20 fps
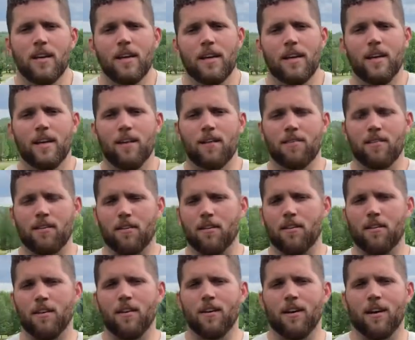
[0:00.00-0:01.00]
is
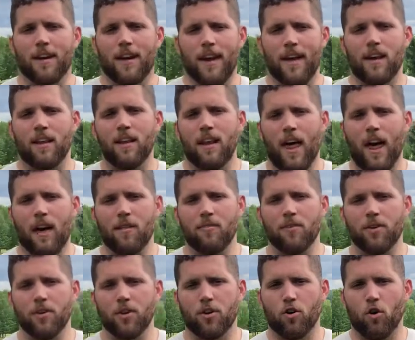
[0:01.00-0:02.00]
gonna kind of laugh
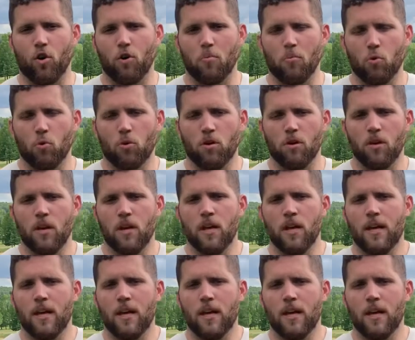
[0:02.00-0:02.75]
at your cardboard.